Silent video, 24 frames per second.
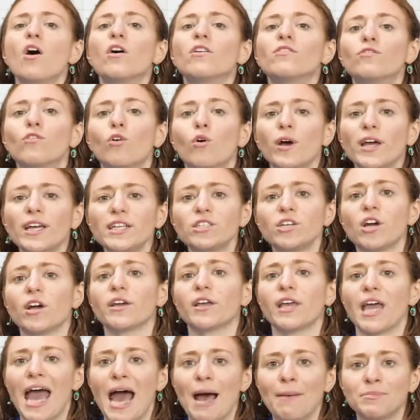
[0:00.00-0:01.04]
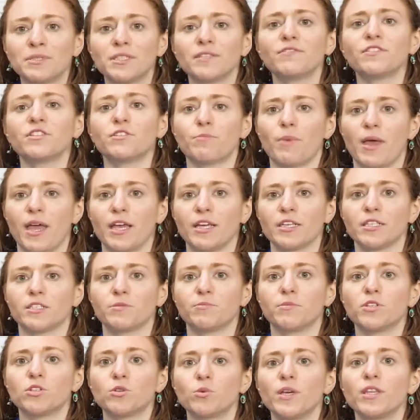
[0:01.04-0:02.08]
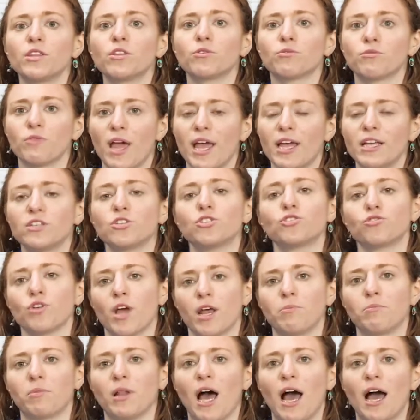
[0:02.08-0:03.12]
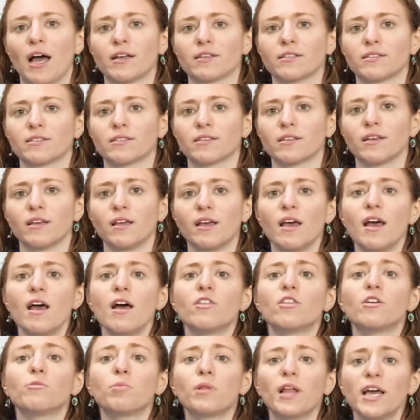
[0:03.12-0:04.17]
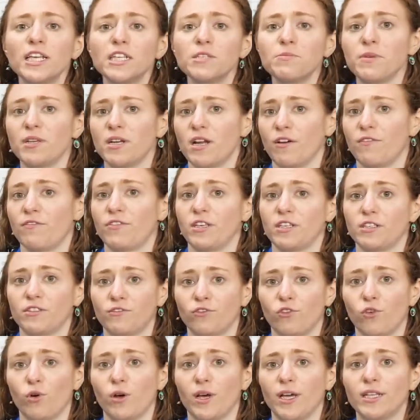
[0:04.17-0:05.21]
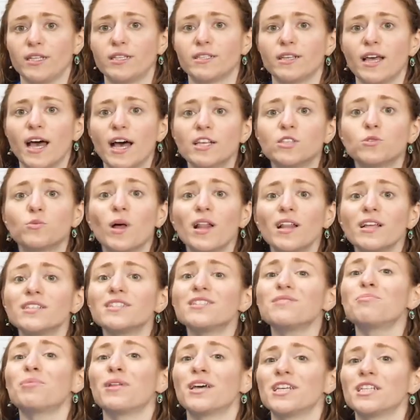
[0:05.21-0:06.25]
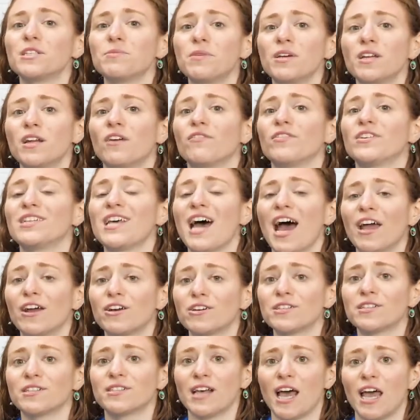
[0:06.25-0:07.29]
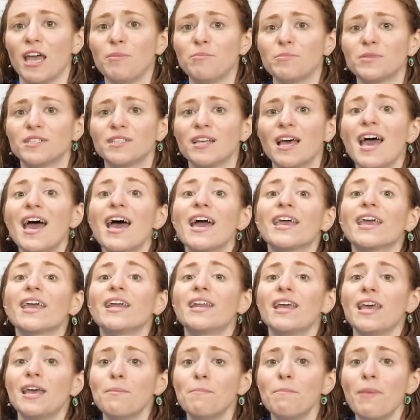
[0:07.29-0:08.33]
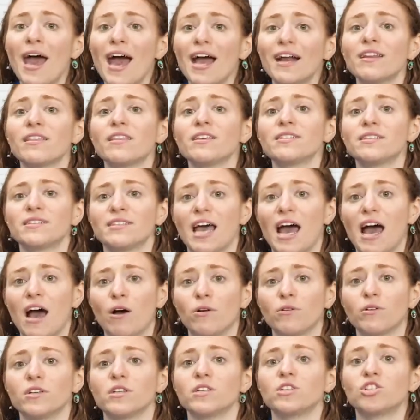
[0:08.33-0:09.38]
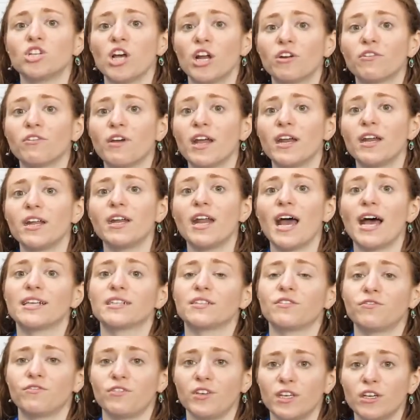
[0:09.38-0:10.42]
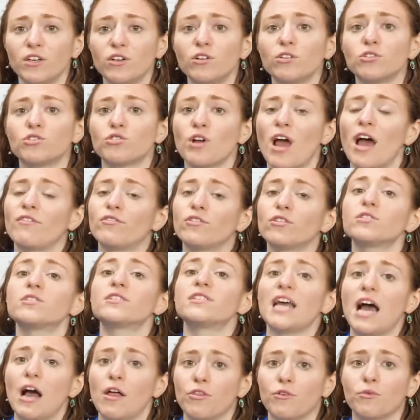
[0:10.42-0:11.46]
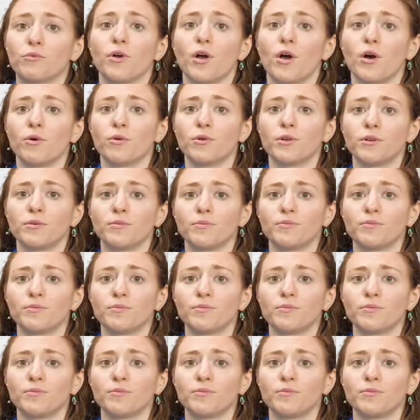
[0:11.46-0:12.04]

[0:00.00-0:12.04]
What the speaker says: Voids are gaps of space between the raised tread blocks. The placement of these voids, as well as the placement of a tire's sipes, can impact the sound generated as a vehicle travels down the road.